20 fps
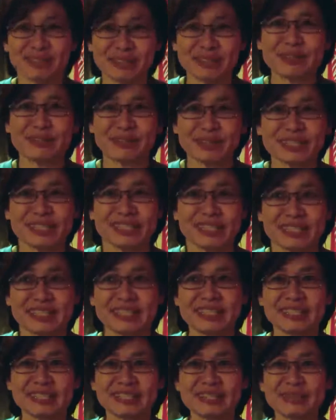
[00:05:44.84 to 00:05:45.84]

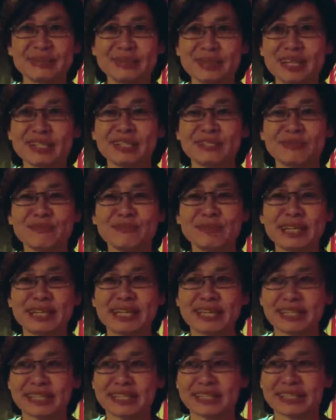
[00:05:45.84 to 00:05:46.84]
it's also nice to be
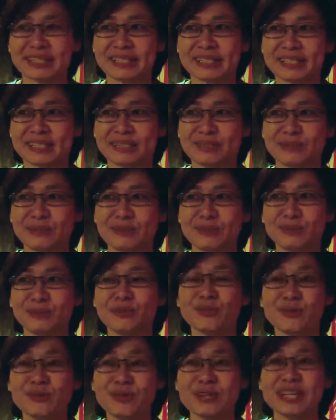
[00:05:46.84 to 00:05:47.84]
like to
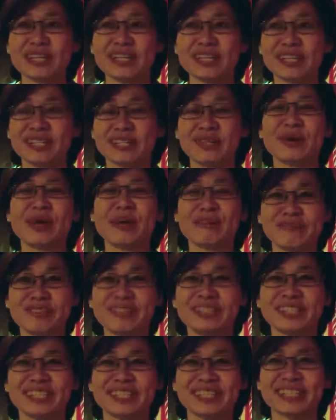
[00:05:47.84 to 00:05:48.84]
know that your
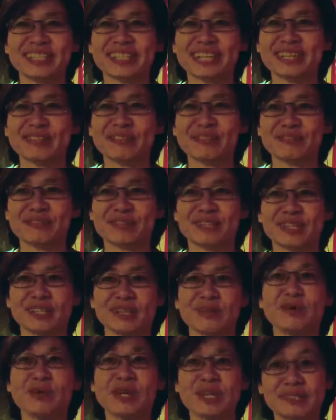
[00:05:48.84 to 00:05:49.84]
effort is kind of
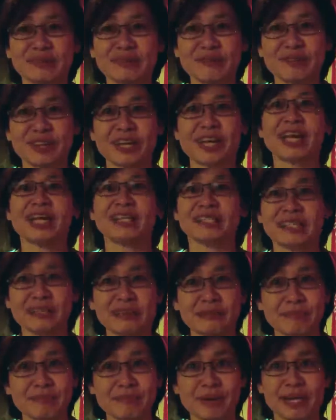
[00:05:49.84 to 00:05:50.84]
going somewhere, has an
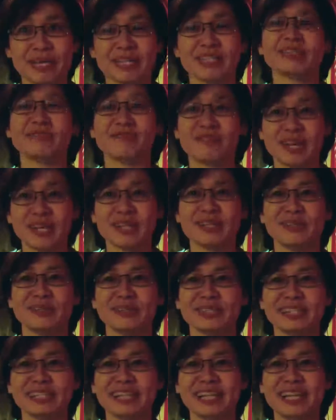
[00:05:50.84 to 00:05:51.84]
impact, is valued.
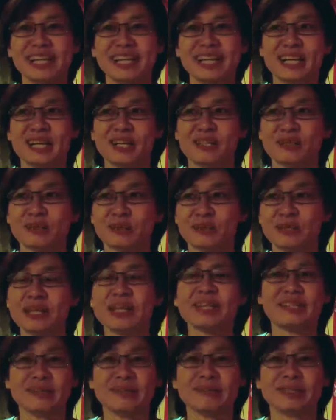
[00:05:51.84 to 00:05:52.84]
So
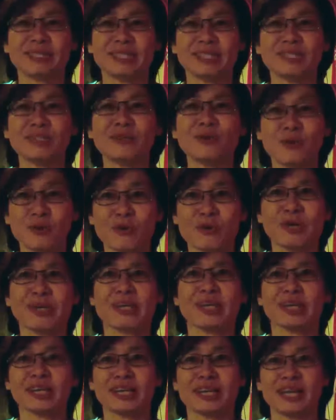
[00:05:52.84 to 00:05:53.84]
that keeps us
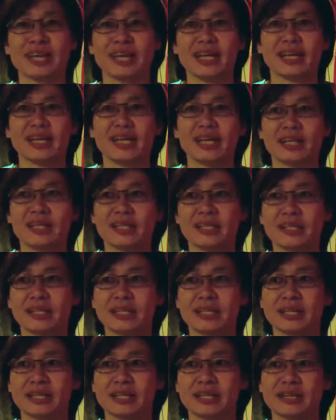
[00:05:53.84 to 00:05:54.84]
going.
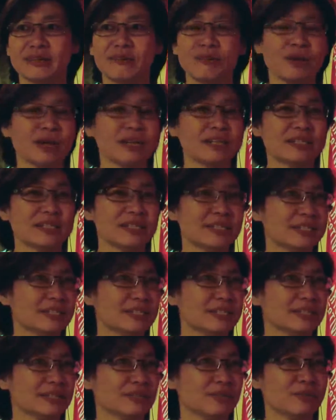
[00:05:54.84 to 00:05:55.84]
And if you ask
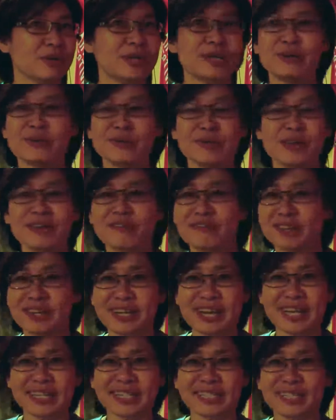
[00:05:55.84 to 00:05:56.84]
whether we're going to have
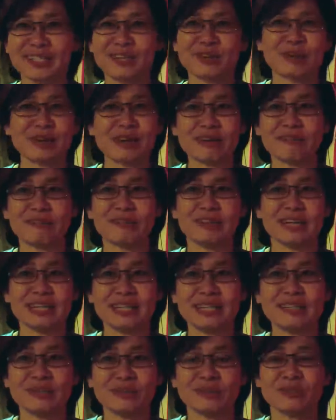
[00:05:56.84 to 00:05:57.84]
one next year or whatever, I
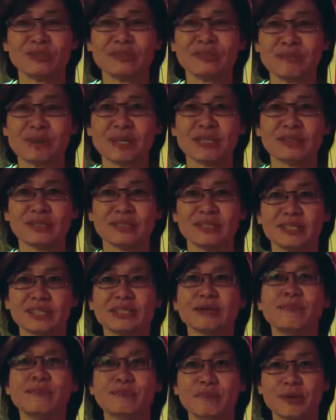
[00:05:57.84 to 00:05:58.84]
think it also depends on the
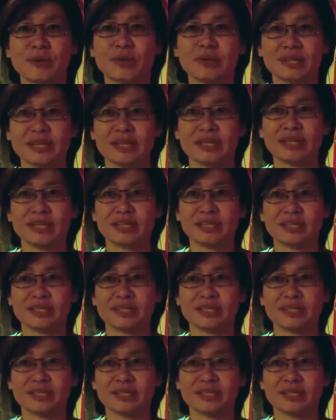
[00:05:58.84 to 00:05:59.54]
support that